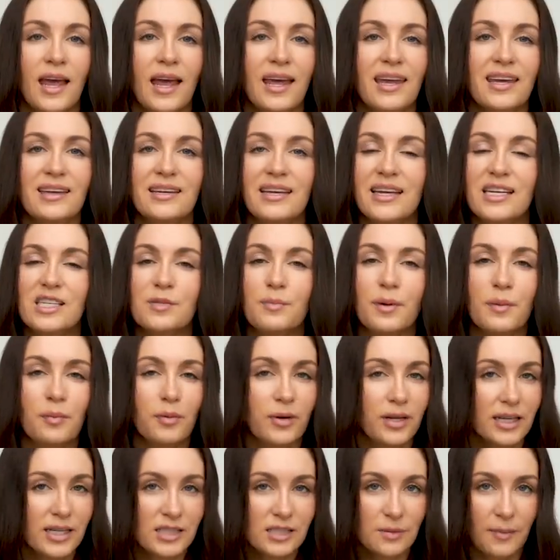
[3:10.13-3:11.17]
You need to be
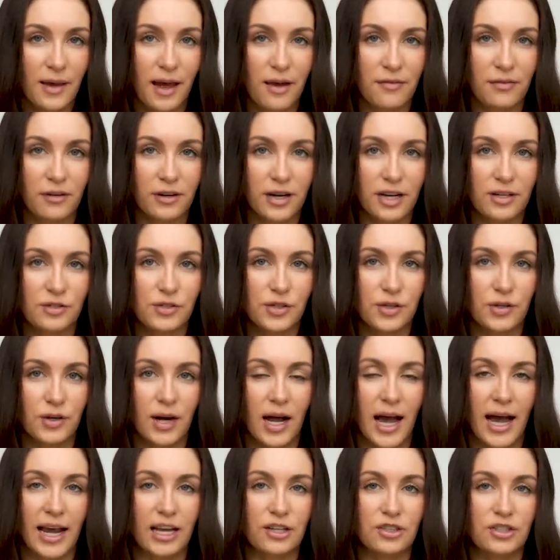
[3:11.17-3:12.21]
putting some effort into your
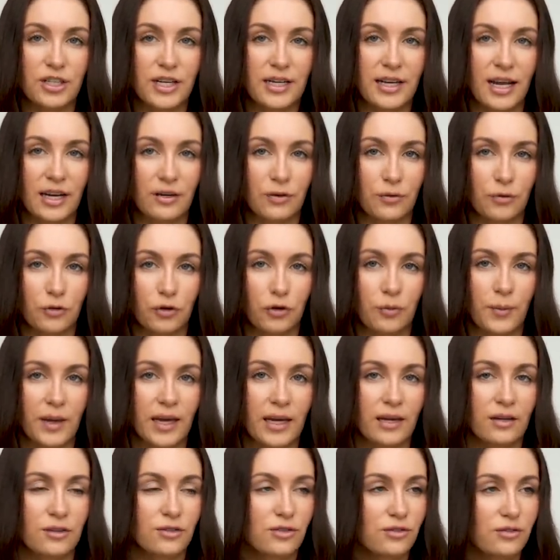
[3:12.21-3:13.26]
hygiene and
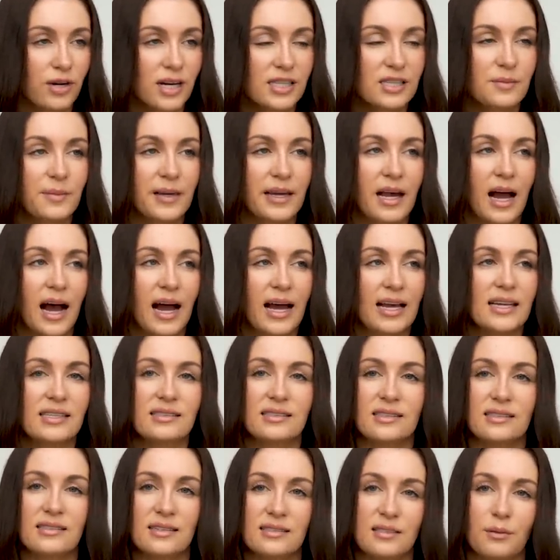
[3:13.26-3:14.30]
grooming. Trust me guys,
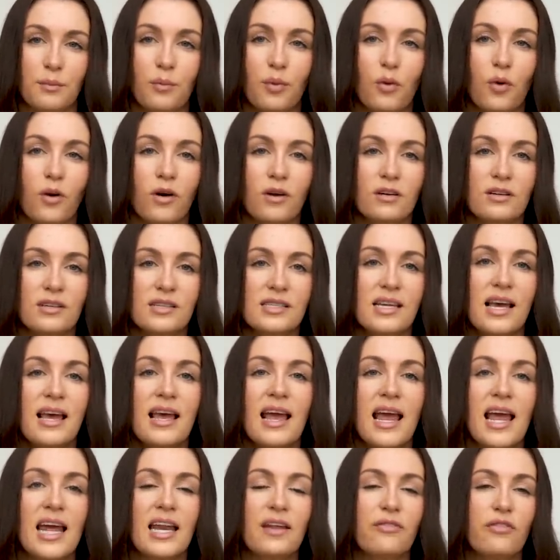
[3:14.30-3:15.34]
this is important.
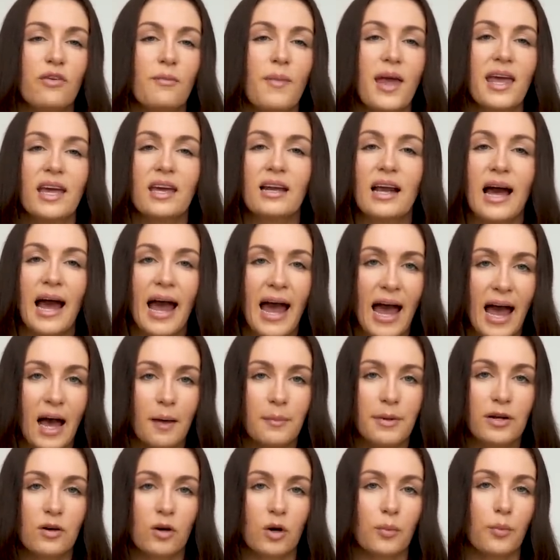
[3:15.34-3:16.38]
And if you make it a
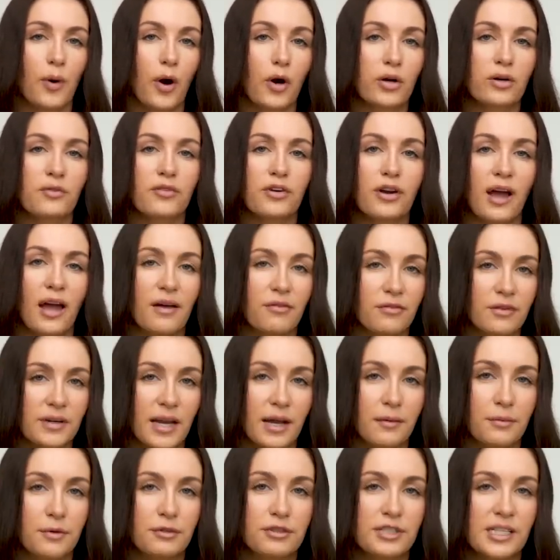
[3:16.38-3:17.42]
habit or part of your
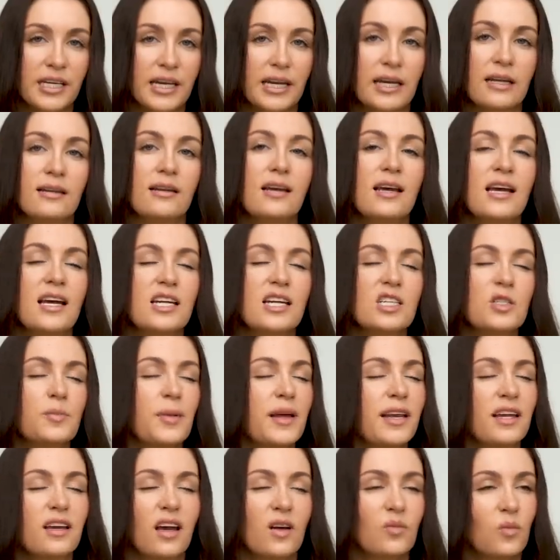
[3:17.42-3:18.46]
everyday routine,
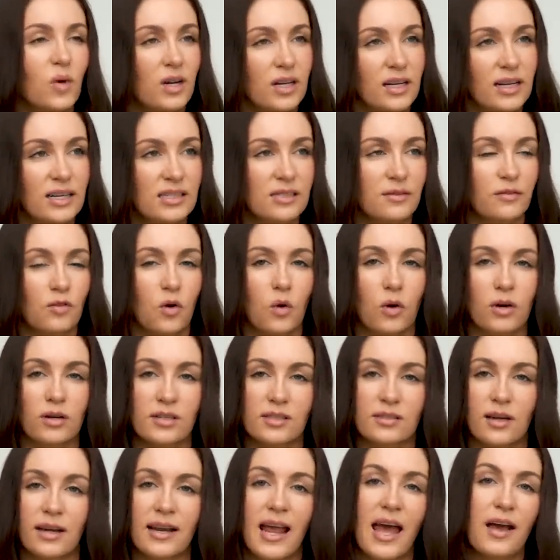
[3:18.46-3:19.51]
depending on what it is, of
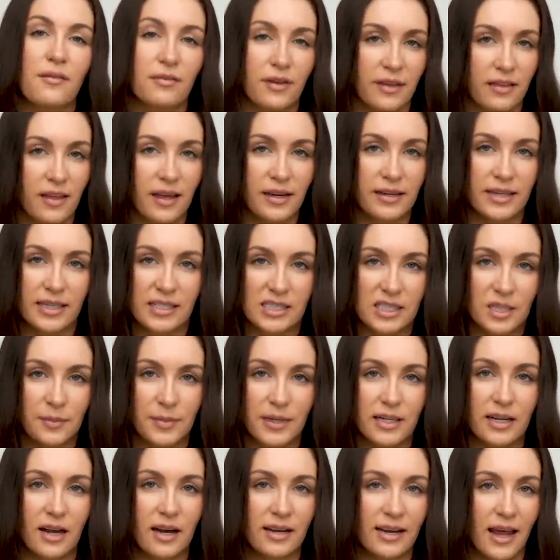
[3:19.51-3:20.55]
course, not everything needs to be
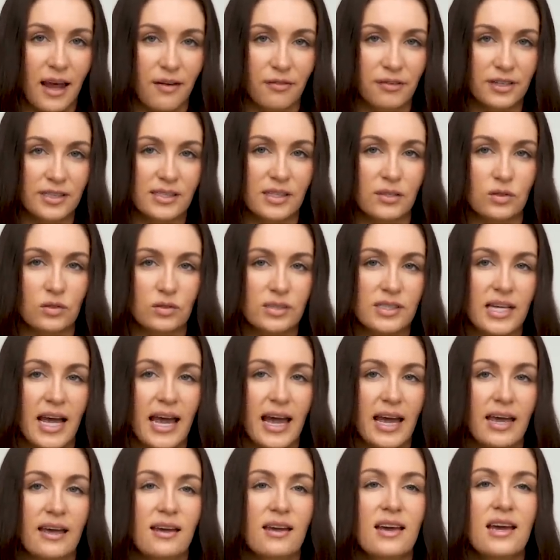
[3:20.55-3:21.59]
done every single
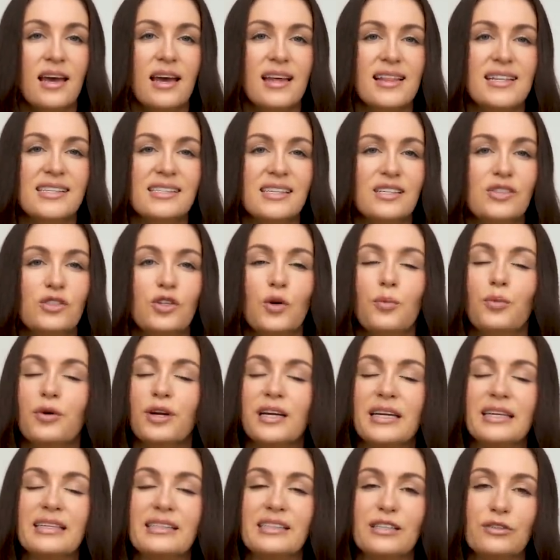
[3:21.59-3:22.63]
day. This is super
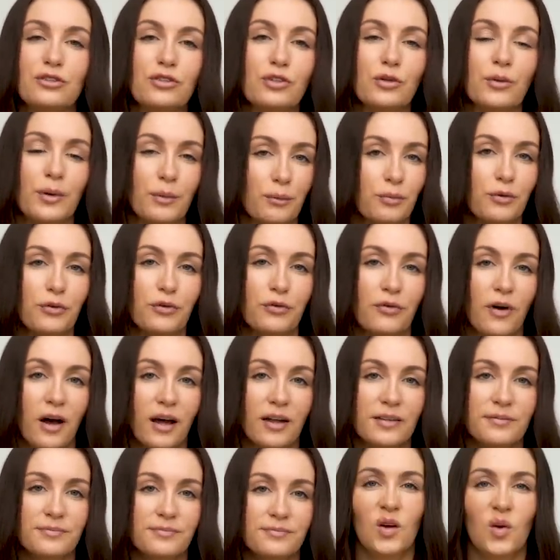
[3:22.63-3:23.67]
easy to improve
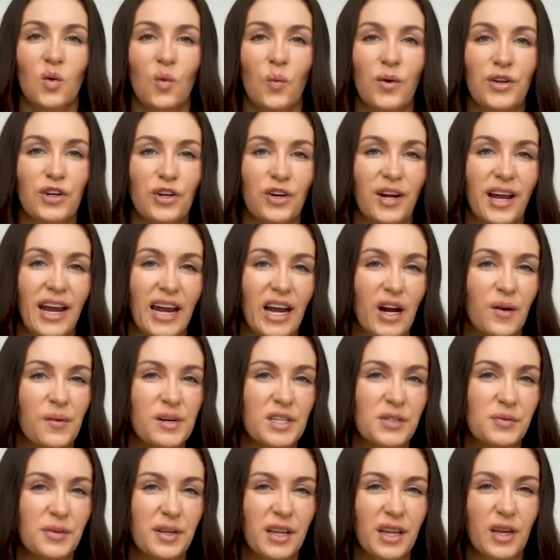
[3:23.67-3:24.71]
on. When your hair
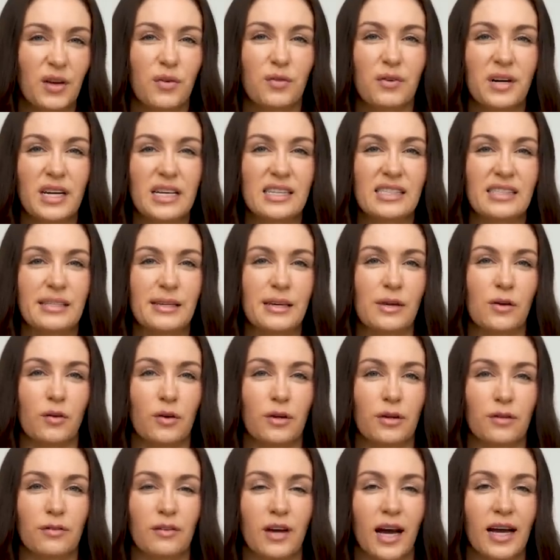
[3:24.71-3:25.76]
is really greasy, or
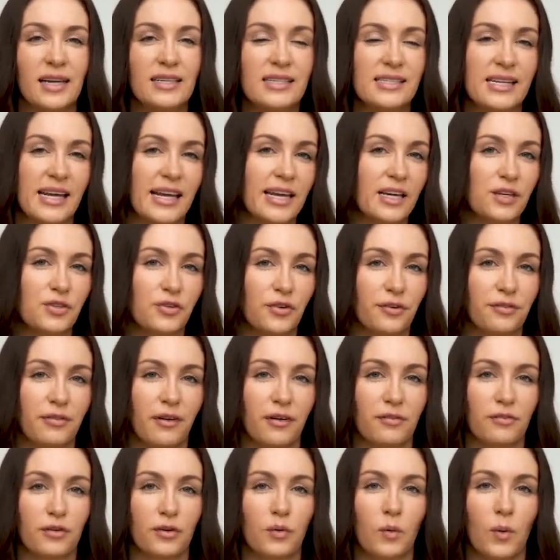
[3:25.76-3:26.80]
you've got dandruff
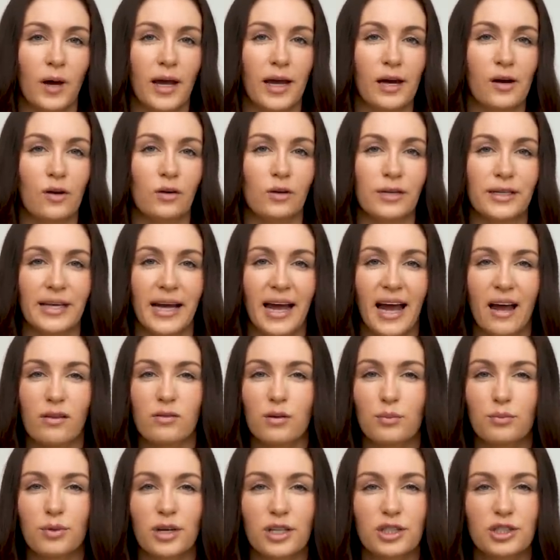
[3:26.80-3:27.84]
everywhere, or you
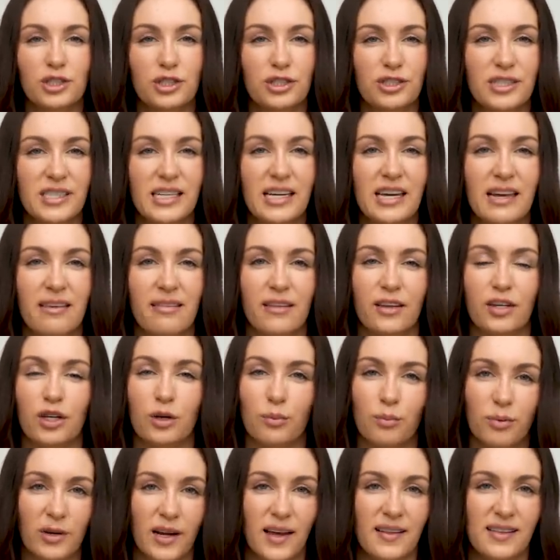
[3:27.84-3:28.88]
haven't brushed your teeth and your
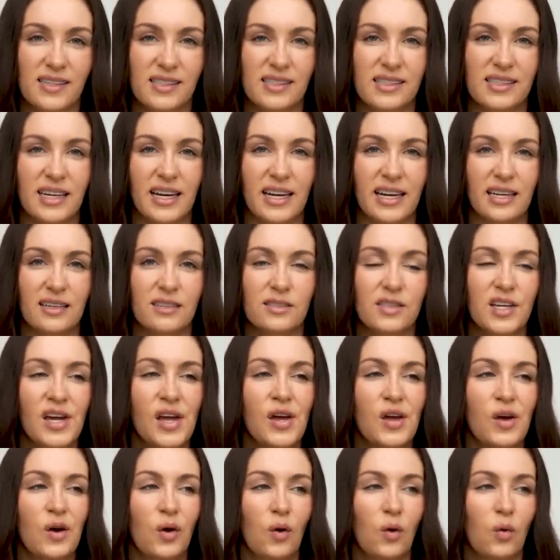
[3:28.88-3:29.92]
breath stinks,
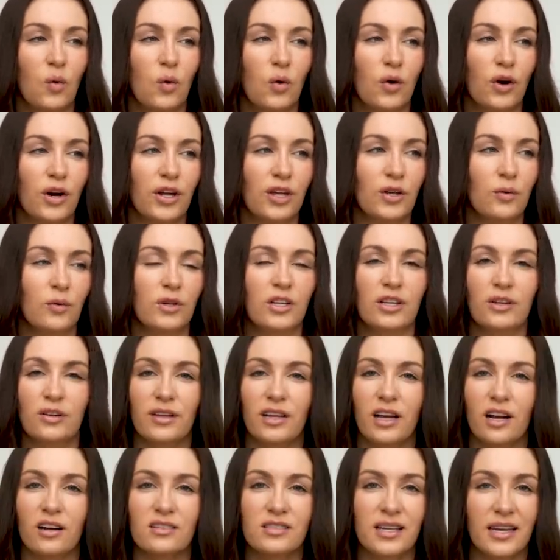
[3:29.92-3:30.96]
or you
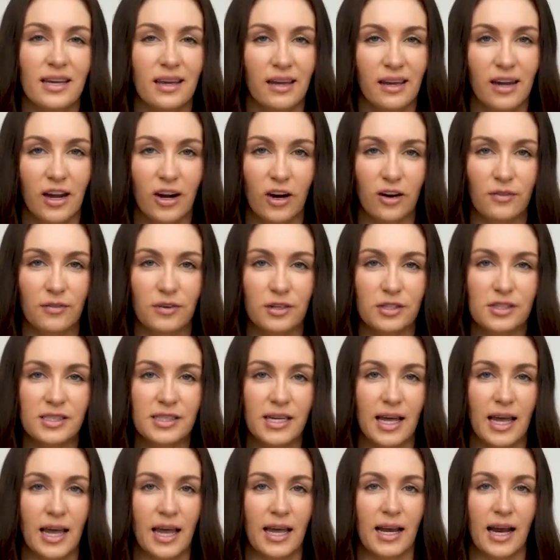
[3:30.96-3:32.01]
clearly aren't taking care of your
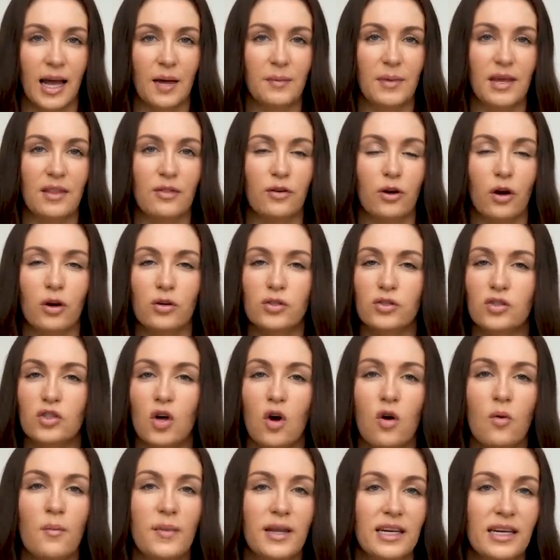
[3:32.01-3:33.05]
skin. I mean, there are
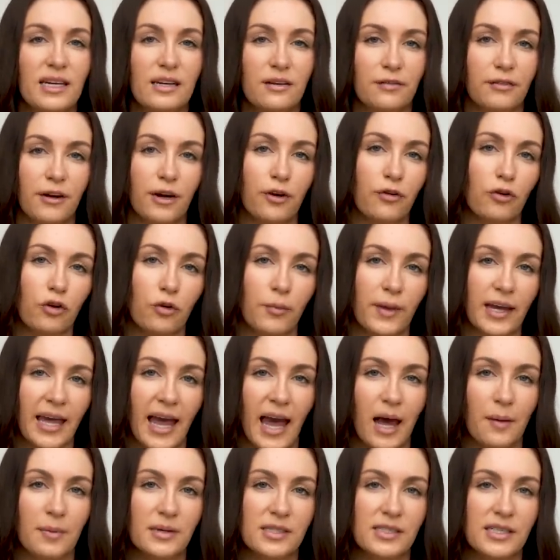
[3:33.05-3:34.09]
so many different grooming
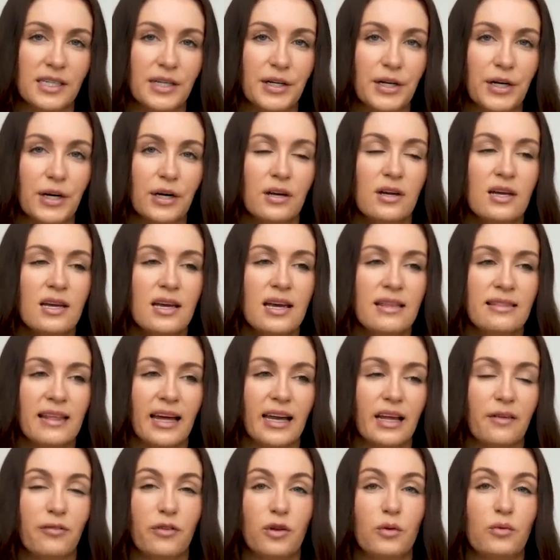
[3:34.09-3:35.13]
habits here that
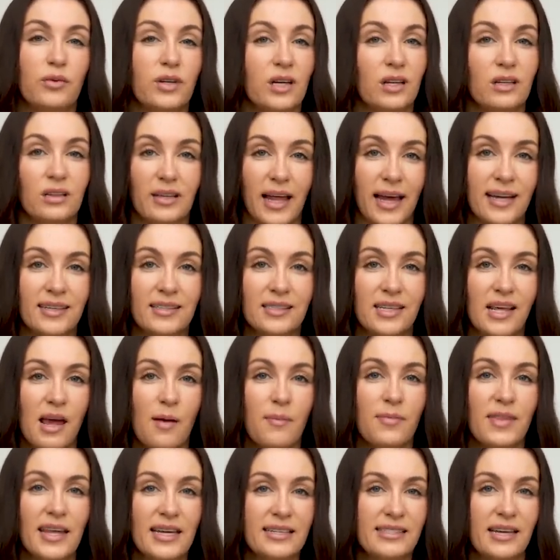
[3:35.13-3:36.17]
if you neglect
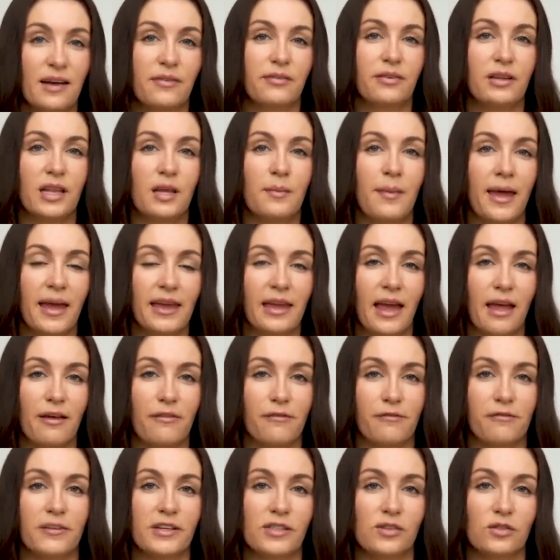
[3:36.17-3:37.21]
them, they definitely make a
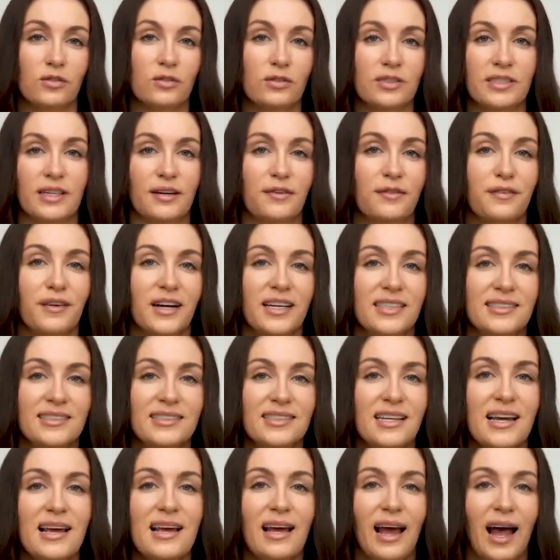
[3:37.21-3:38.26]
physical
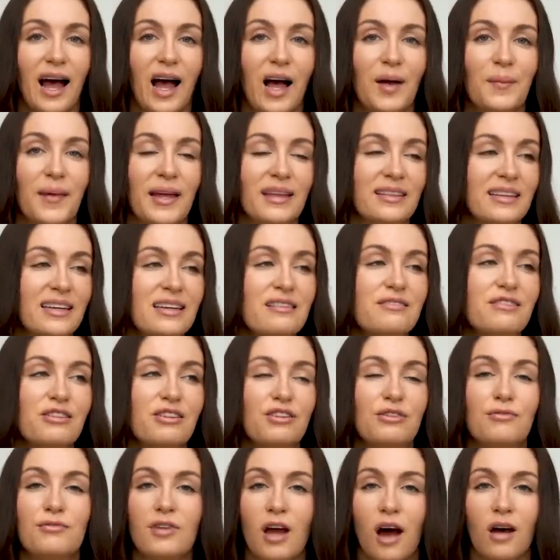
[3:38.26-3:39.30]
difference and lead to
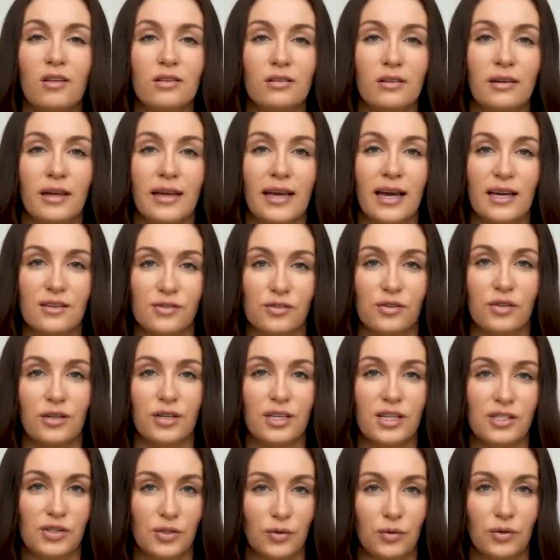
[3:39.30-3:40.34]
you not looking as good
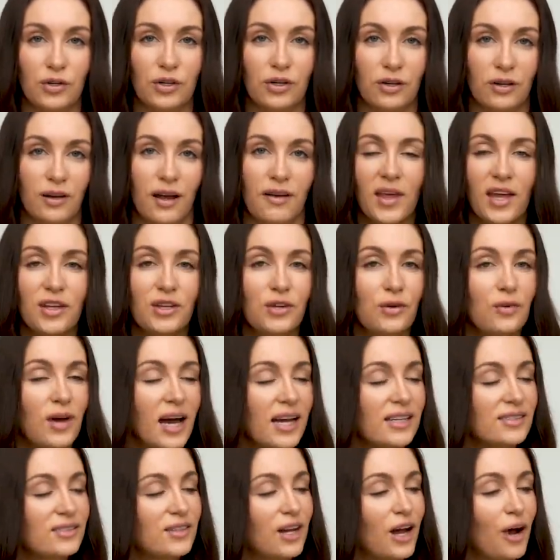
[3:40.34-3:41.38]
as you could. And you
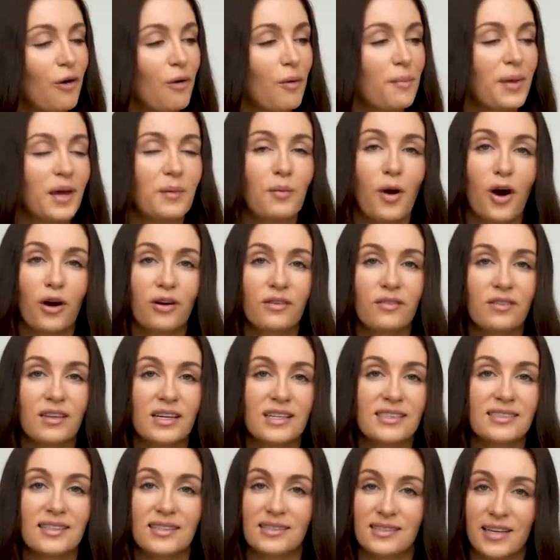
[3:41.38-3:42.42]
guys know a big part of
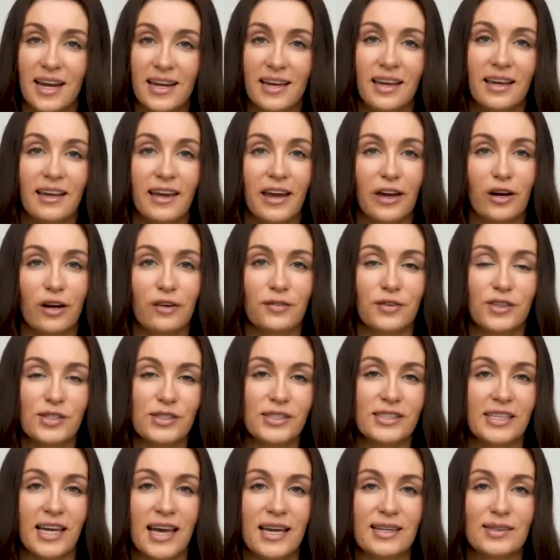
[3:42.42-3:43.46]
this is taking care of your
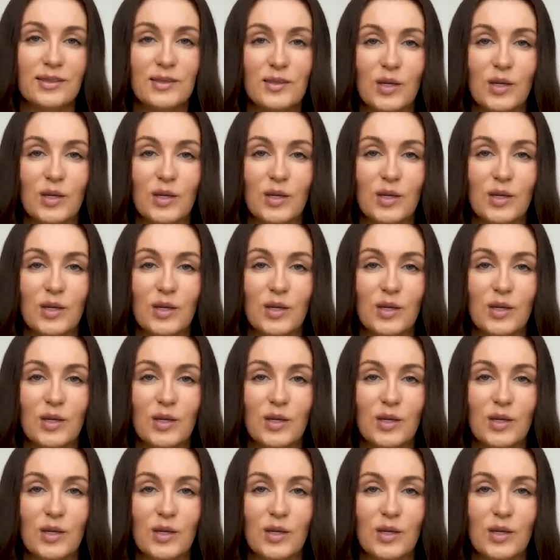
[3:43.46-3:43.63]
skin.